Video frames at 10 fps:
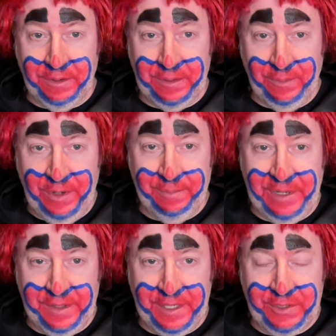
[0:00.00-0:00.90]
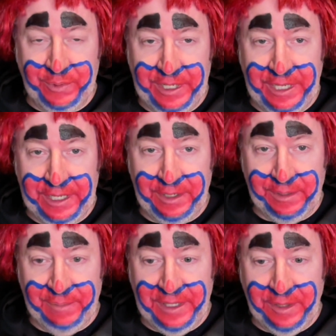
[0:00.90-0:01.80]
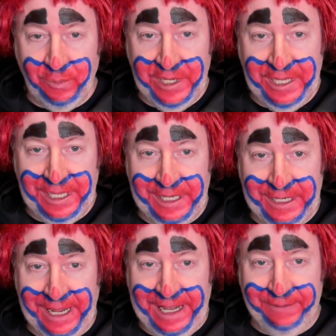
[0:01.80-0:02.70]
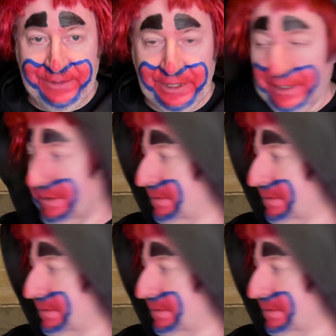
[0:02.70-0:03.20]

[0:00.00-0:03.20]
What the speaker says: it won't be this weekend, it'll be the weekend after.